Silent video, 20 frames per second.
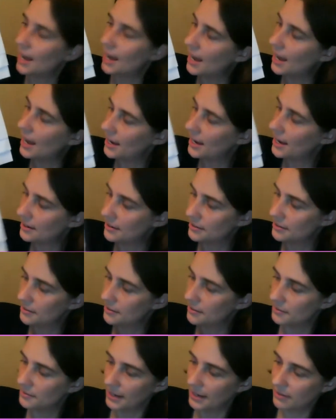I,
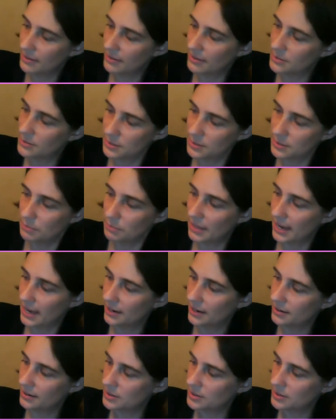like this was
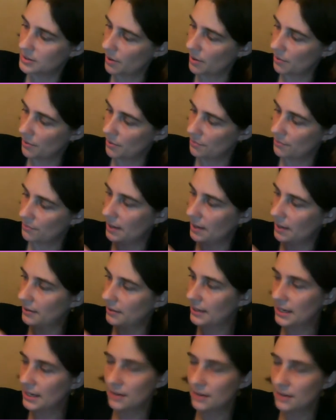blank, so I wrote red
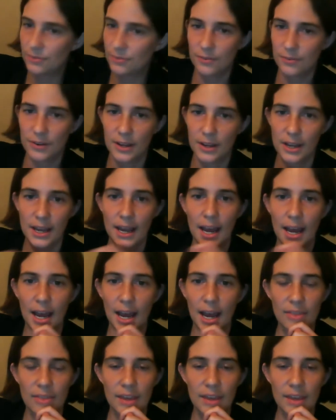leaf.
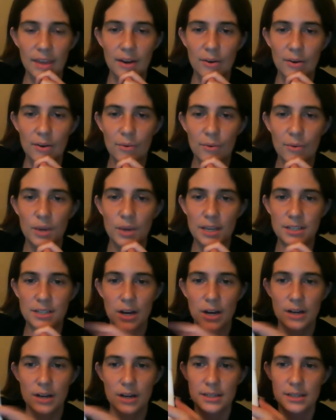And then we
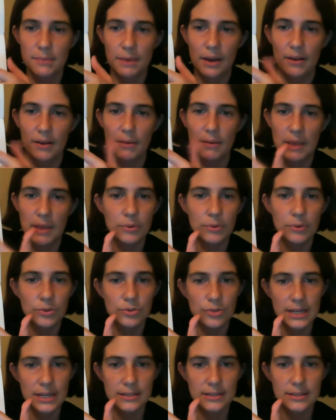talked about maple
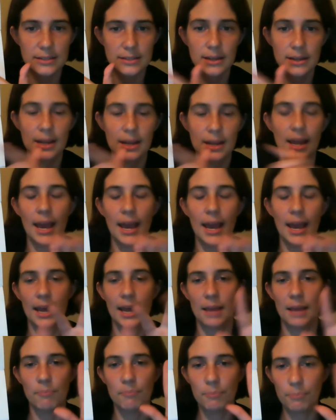trees.
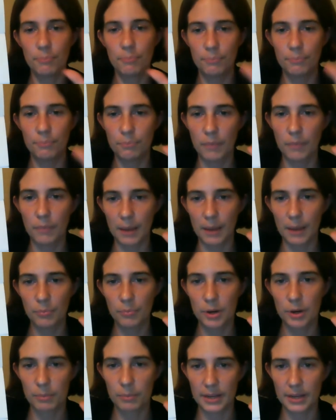And I like
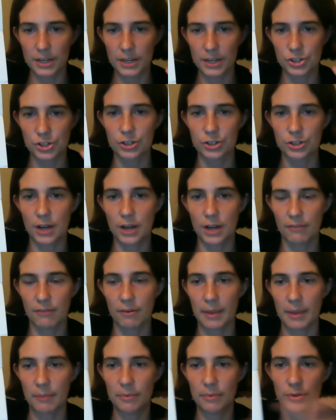put a picture of a
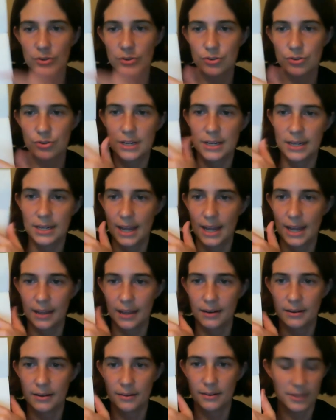maple tree.
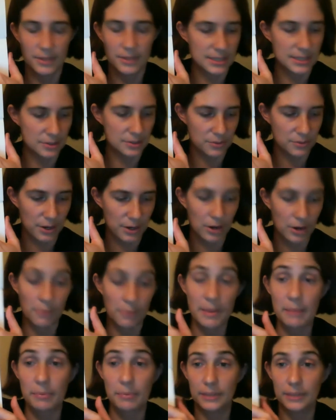And this is what our
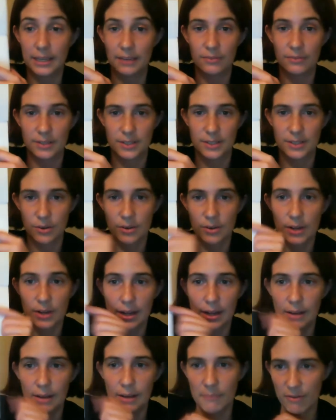maple leaf. And so
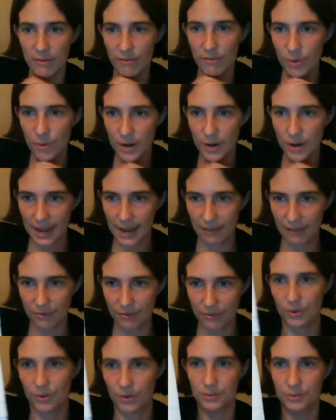my
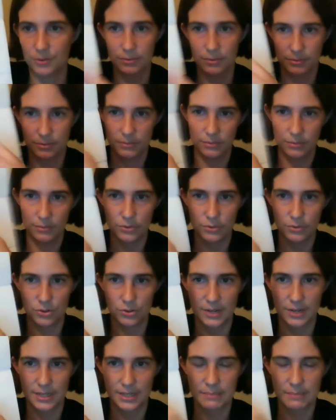4-and-a-half-year-old
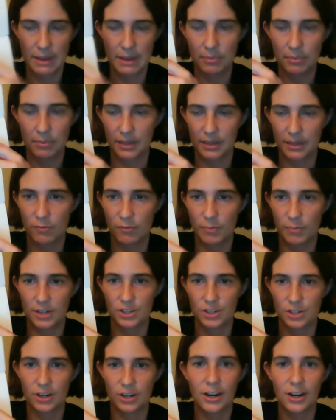drew his maple leaf
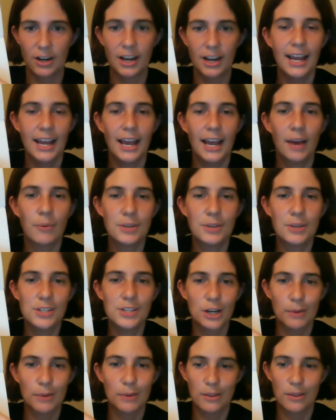picture. And we
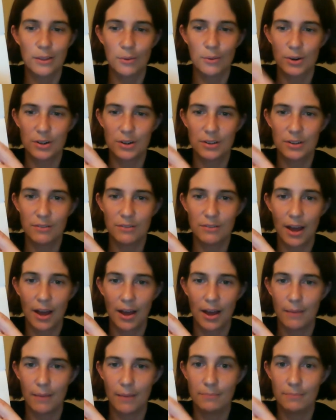talked about the word
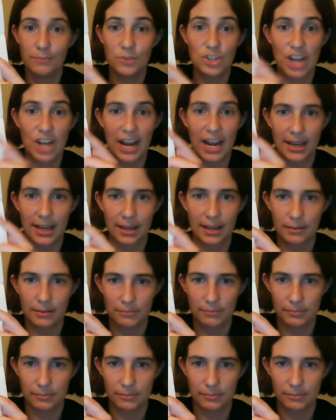jagged.